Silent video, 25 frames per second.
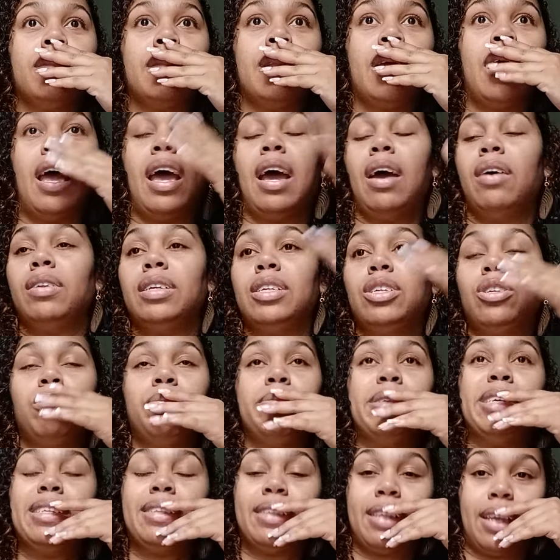"How did you
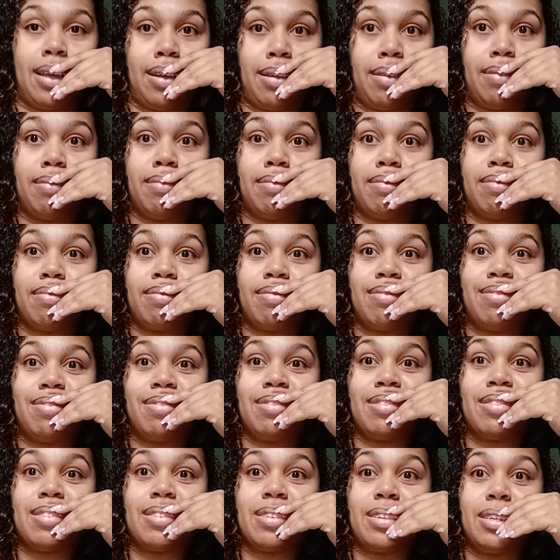miss that?"
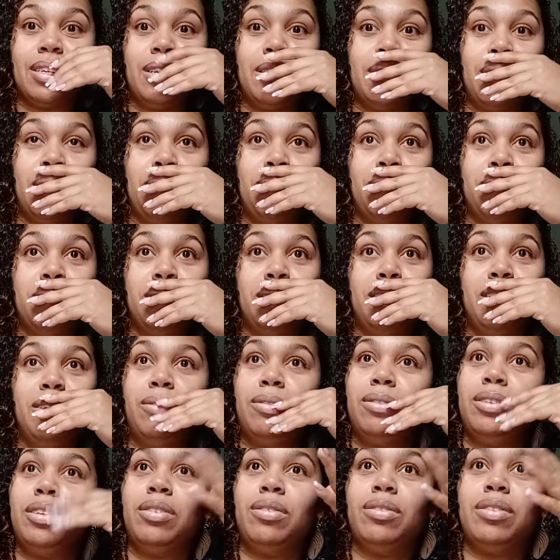You know,
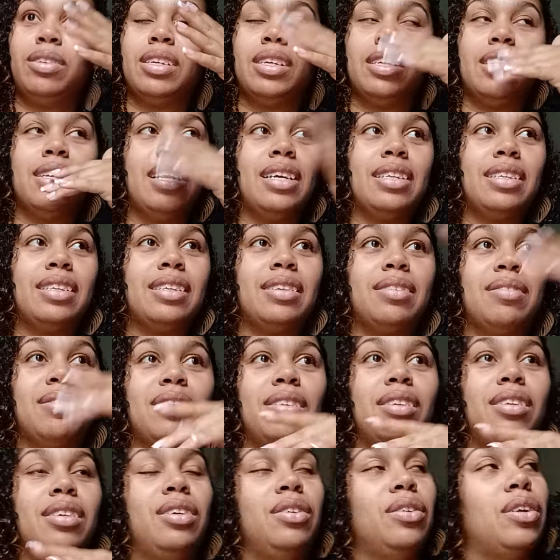you you it's
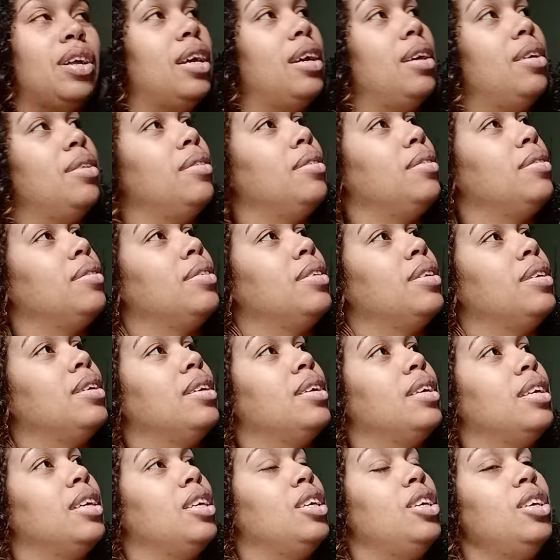you. Uh,
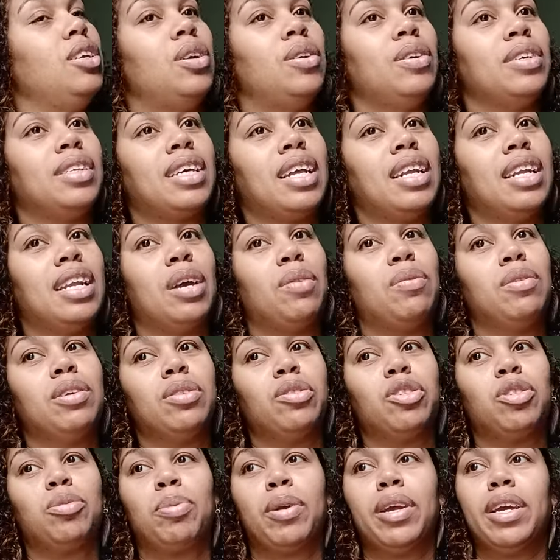you know, it's kind of like one of
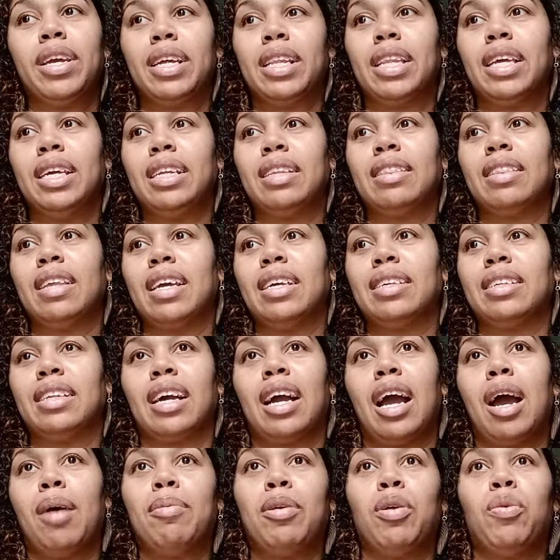those spring cleaning things. Like
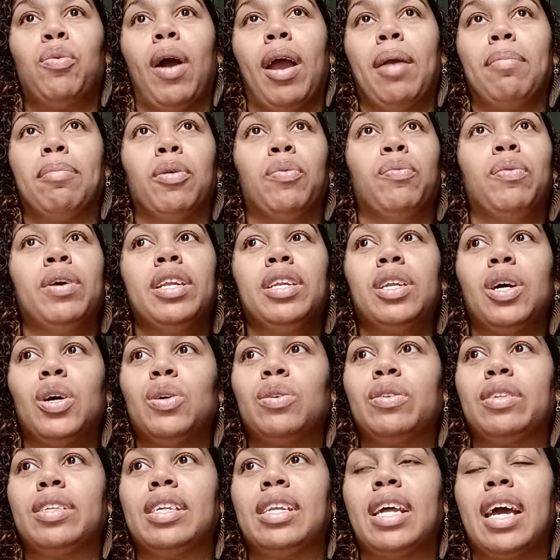I'll be wiping
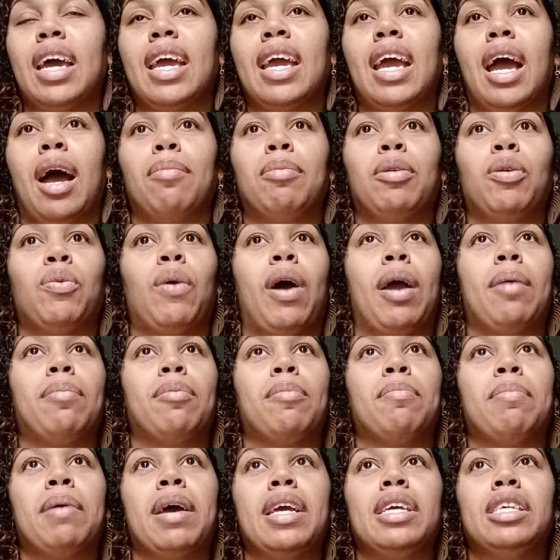windows today. I'll be
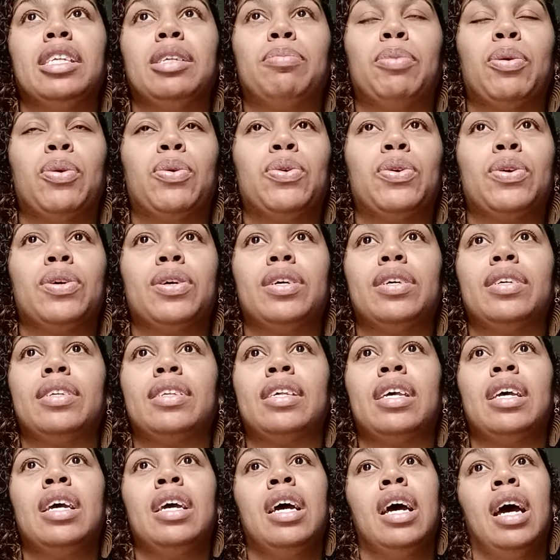wiping baseboards.
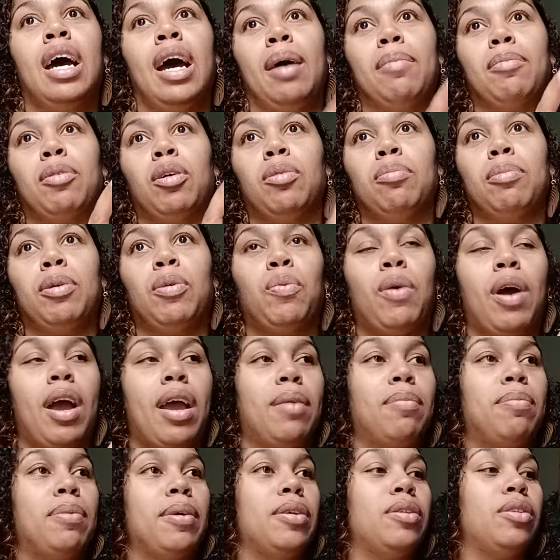I'm going to be
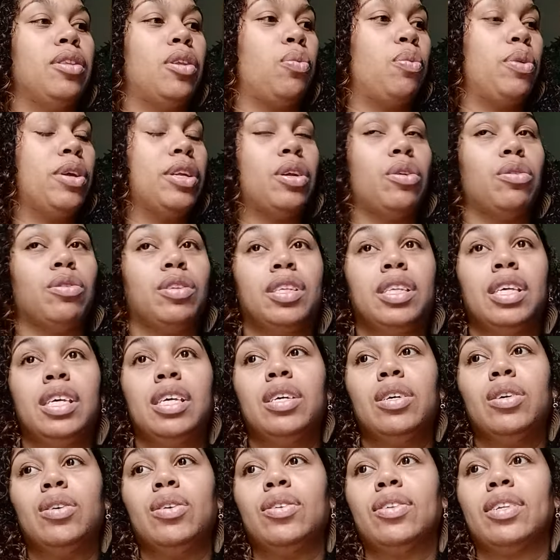wiping the window
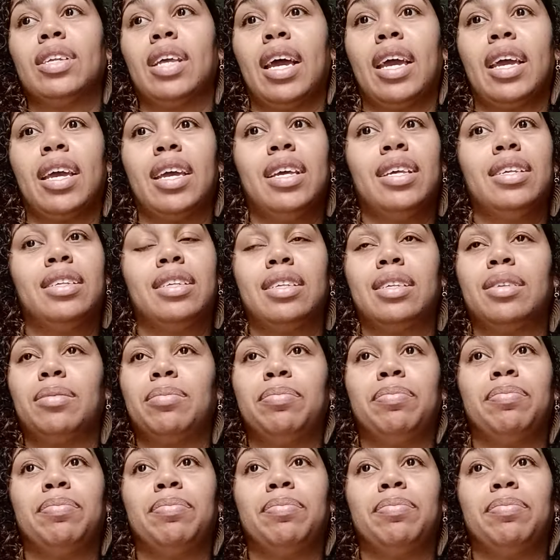seals. Like it's,